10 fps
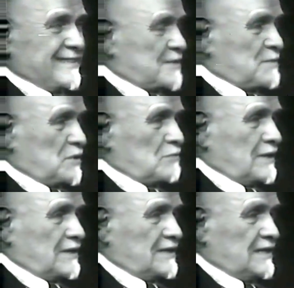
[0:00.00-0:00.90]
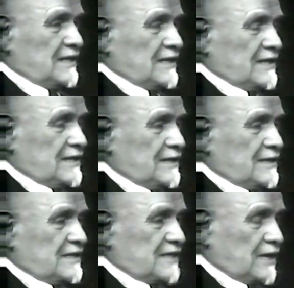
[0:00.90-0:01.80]
This means,
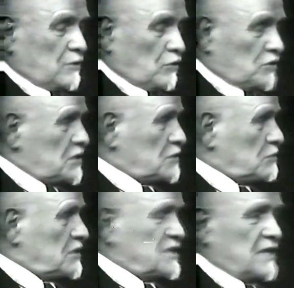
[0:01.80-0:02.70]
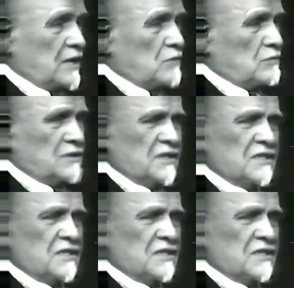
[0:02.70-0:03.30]
psychologists will say, well,